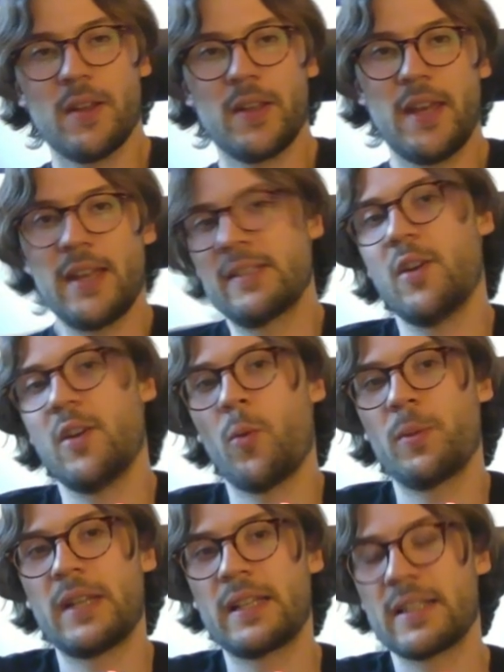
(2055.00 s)
It's an
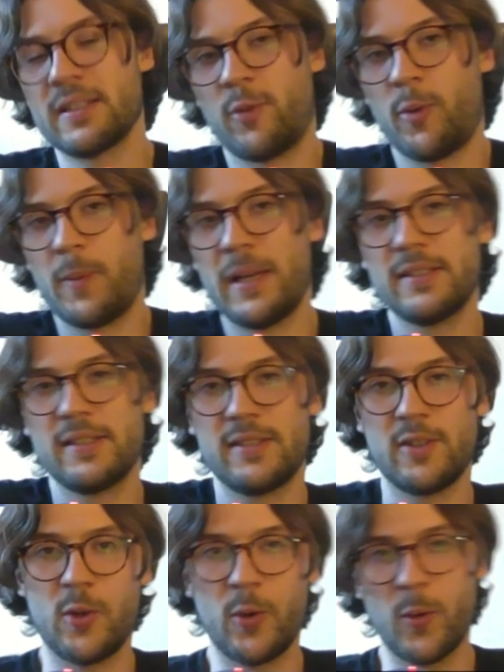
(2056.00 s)
open decklist format,
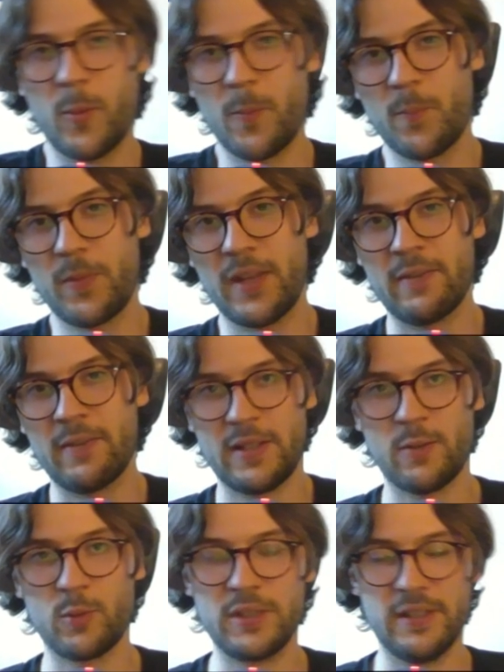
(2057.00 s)
so if they
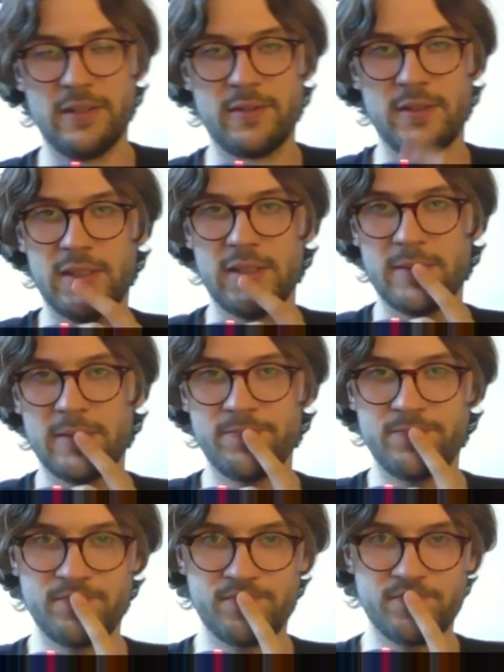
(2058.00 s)
would have
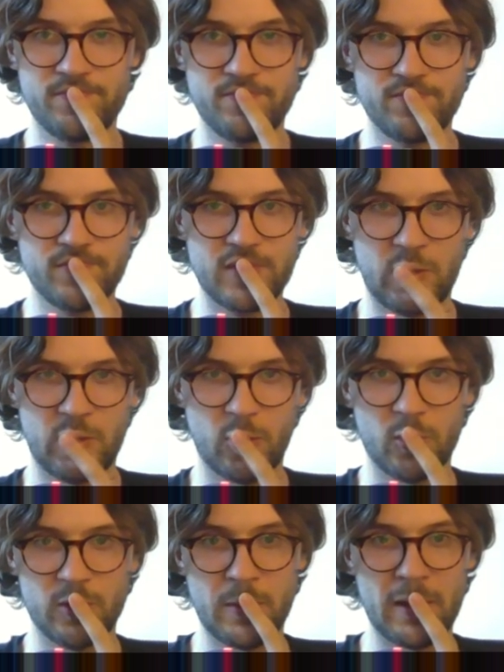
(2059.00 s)

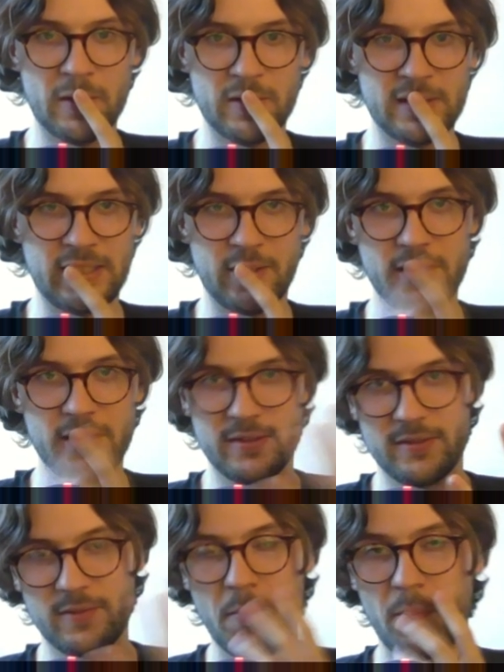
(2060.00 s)
thought about Kira,
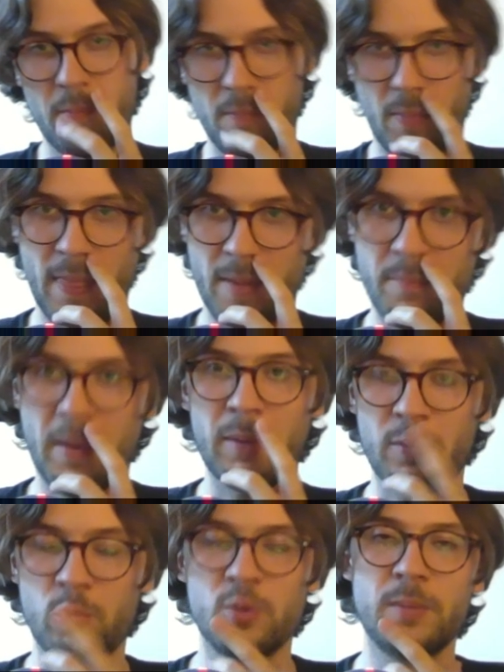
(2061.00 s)
maybe it
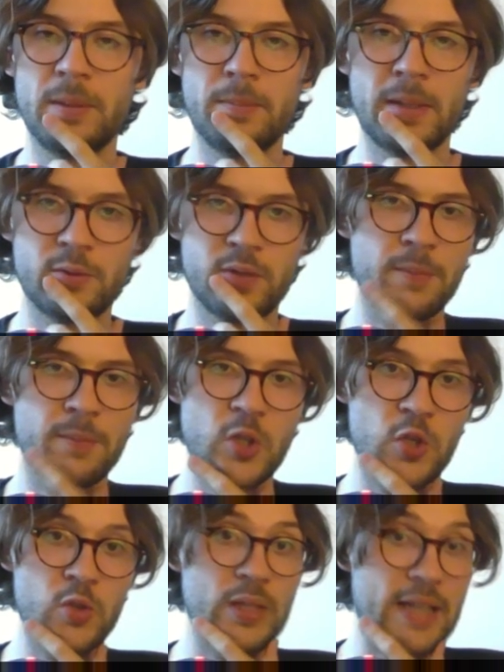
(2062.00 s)
would have been better for them just
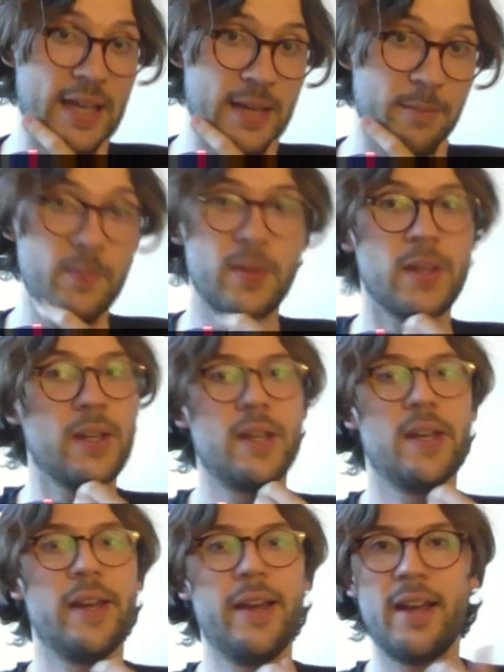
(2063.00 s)
to claim,
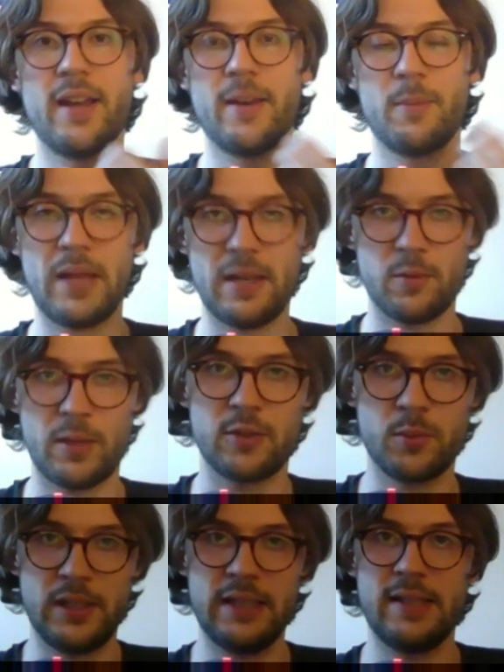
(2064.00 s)
play Wrecker
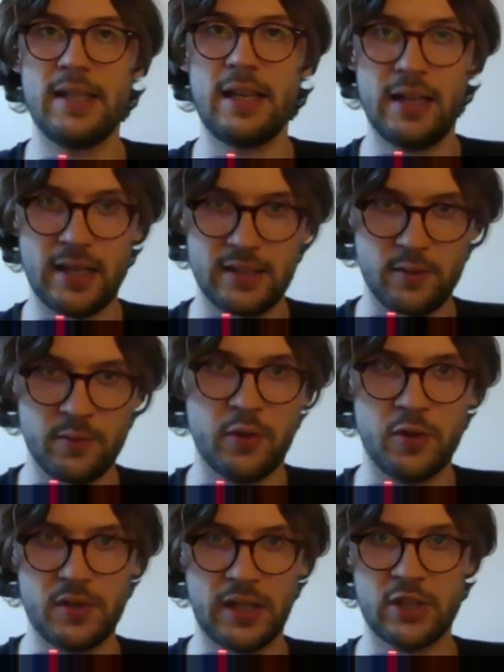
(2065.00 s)
with ECL as a
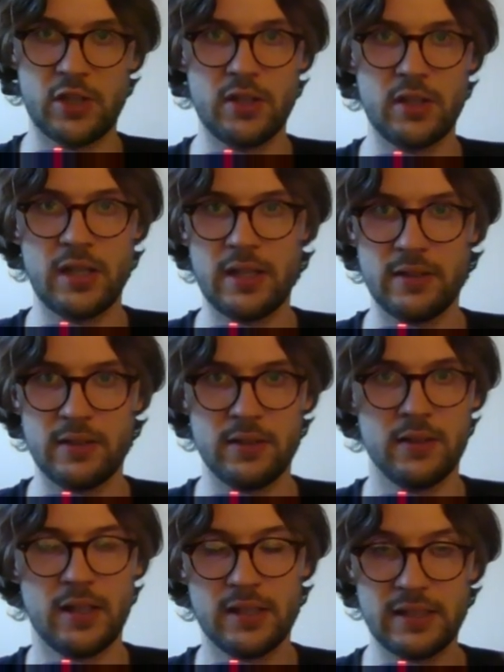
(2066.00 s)
first action and
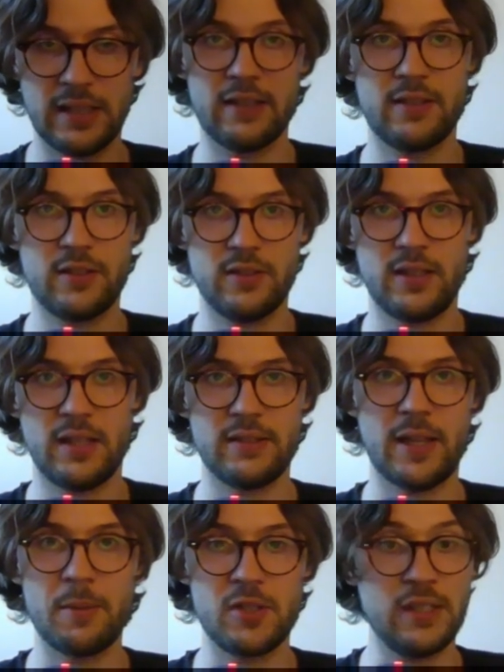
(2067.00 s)
get that
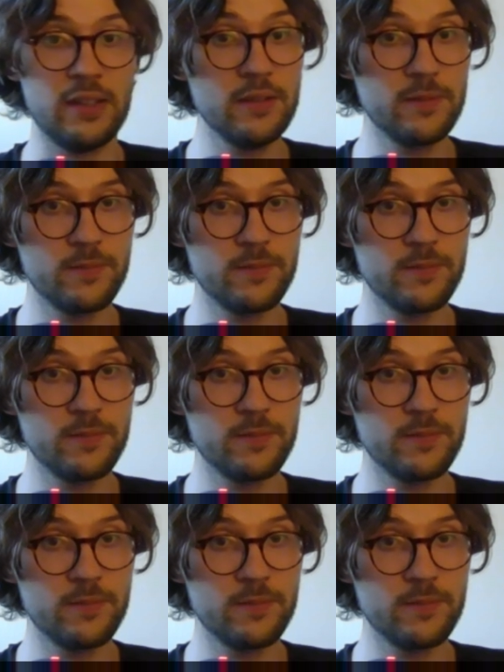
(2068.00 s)
damage in.